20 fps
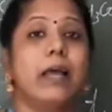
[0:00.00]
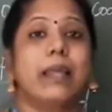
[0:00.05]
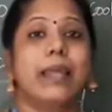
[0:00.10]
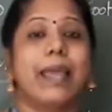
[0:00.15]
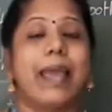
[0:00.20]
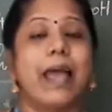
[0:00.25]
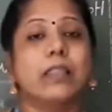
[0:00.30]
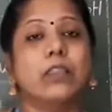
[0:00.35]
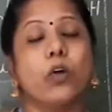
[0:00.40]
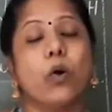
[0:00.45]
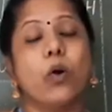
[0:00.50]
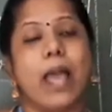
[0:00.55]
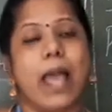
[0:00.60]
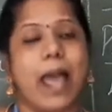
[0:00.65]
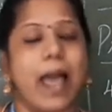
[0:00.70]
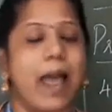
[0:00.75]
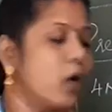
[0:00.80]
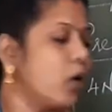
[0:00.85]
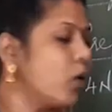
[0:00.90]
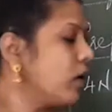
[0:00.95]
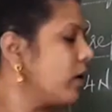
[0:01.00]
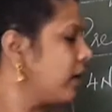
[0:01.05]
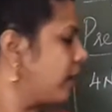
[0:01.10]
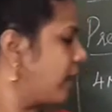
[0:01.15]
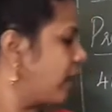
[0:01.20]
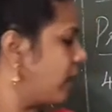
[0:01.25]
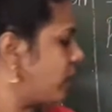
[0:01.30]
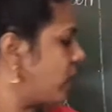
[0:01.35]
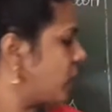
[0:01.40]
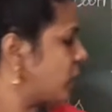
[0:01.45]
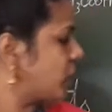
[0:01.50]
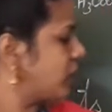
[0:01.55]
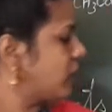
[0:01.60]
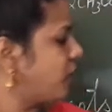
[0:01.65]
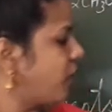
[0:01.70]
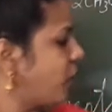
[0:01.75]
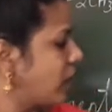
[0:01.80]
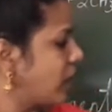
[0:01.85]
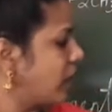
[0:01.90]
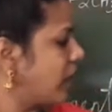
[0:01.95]
cathode anode derivations.
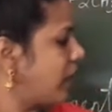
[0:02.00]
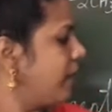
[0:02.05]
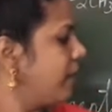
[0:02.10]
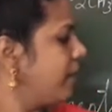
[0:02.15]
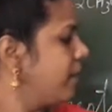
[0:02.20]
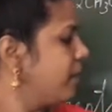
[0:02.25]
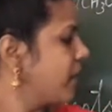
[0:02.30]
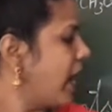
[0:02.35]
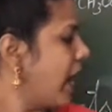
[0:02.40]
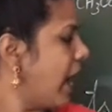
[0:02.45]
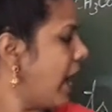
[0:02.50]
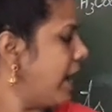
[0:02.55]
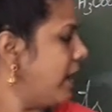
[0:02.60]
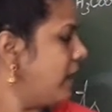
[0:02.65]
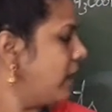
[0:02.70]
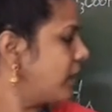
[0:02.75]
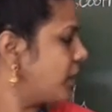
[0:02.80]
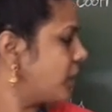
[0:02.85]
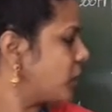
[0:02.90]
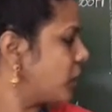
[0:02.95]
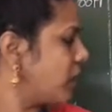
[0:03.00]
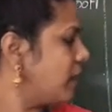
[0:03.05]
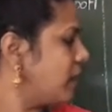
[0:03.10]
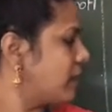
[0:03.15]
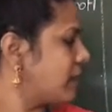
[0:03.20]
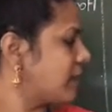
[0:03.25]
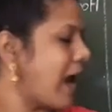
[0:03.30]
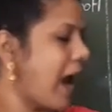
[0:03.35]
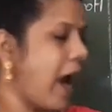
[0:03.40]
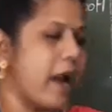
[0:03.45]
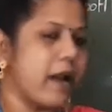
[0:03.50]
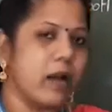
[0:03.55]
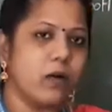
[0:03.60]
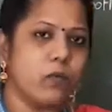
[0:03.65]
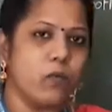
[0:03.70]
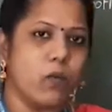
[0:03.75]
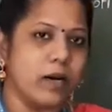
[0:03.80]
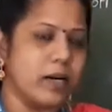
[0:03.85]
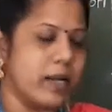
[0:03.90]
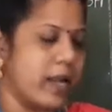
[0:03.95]
For that hydrogen, it's added
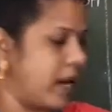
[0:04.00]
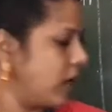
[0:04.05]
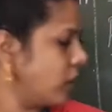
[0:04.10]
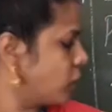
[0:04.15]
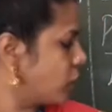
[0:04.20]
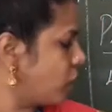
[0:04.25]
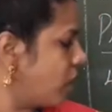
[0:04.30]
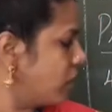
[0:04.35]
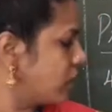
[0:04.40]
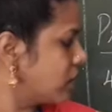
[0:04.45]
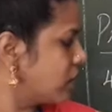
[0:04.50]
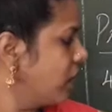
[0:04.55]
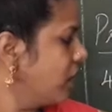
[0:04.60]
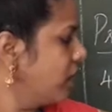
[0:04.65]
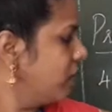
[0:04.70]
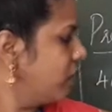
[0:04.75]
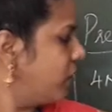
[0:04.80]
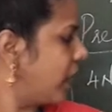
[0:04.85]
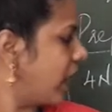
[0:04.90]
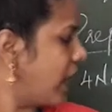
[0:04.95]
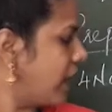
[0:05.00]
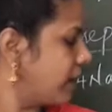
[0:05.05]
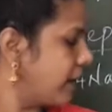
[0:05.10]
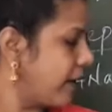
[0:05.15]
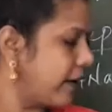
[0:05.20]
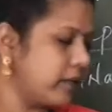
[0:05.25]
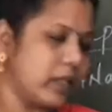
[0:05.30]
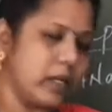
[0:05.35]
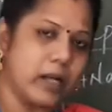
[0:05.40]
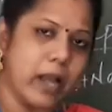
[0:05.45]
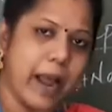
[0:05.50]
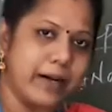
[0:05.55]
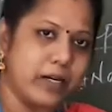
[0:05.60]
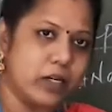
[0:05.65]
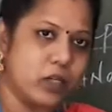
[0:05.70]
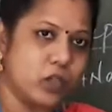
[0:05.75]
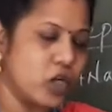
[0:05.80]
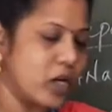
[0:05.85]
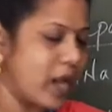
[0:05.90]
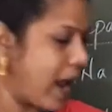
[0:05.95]
1 electrons, we can get that
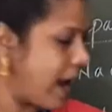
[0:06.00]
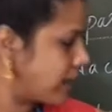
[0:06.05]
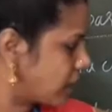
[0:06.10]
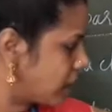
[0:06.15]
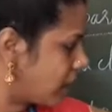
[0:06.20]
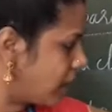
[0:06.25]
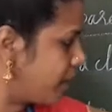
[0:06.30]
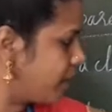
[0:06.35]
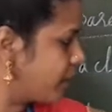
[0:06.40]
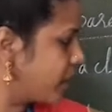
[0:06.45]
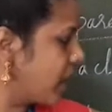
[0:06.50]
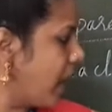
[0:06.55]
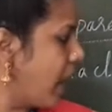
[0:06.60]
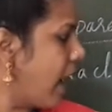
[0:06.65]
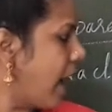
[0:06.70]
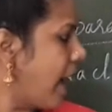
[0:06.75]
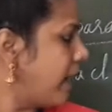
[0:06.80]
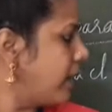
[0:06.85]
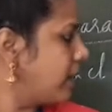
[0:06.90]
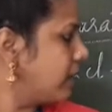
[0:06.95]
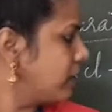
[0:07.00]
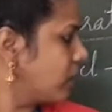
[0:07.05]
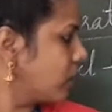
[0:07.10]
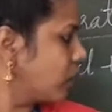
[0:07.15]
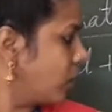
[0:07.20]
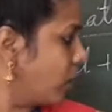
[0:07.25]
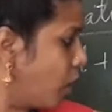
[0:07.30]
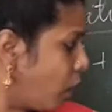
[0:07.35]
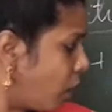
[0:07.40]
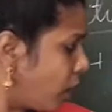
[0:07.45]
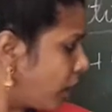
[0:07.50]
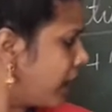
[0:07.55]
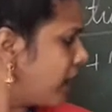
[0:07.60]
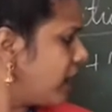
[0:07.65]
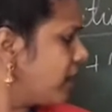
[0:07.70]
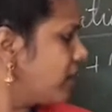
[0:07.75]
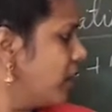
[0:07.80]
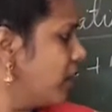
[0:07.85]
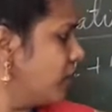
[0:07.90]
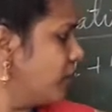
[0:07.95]
hydrogen atom. And chlorine,
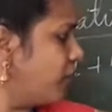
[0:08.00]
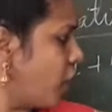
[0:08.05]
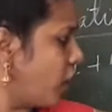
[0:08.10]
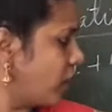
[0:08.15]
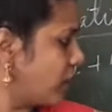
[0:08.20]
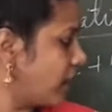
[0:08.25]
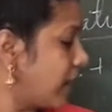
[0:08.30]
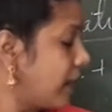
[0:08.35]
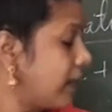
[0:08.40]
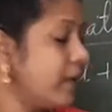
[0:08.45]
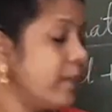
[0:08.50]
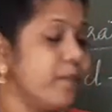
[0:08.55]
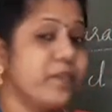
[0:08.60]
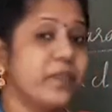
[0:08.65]
for that